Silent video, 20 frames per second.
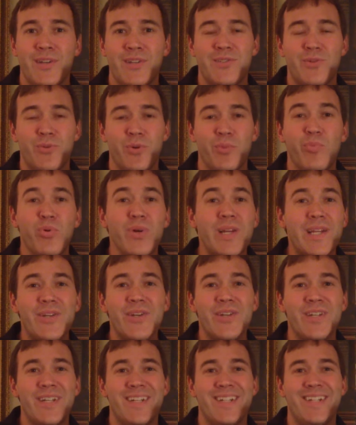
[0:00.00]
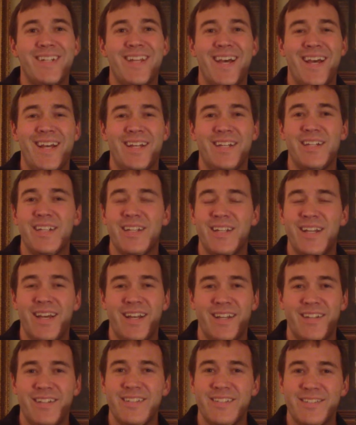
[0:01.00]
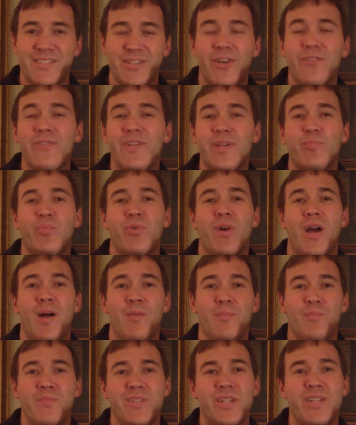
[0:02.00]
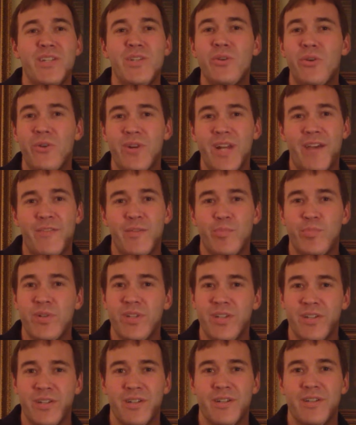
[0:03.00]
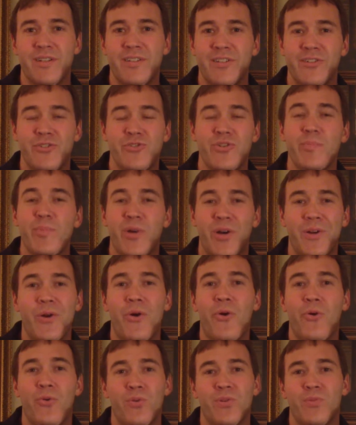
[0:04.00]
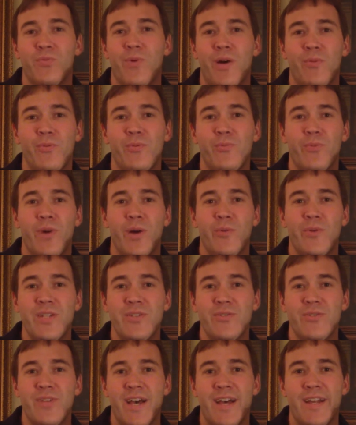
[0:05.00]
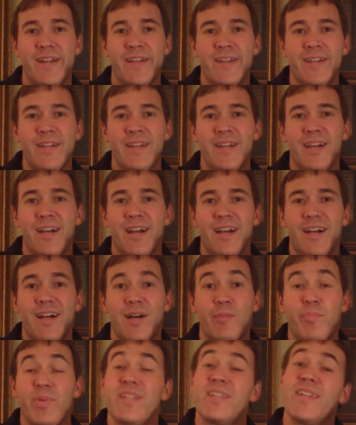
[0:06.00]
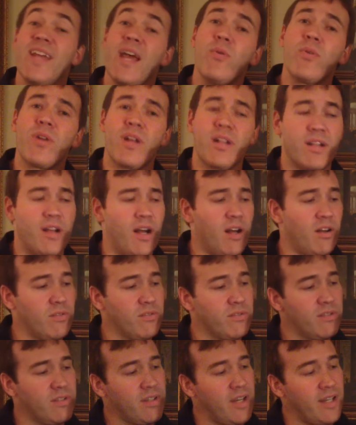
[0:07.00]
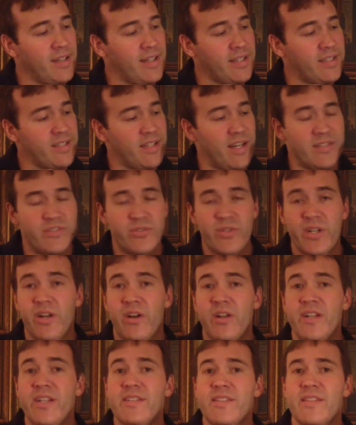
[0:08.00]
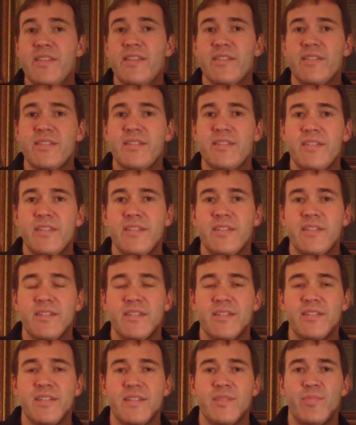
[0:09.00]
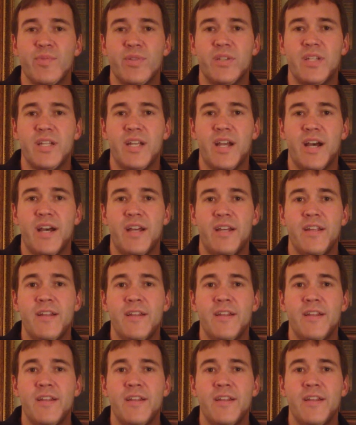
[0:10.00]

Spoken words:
we're pretty good at solving problems, and you don't have to put your trip on hold while we do that. But today what I'd like to concentrate on is this accessibility guide.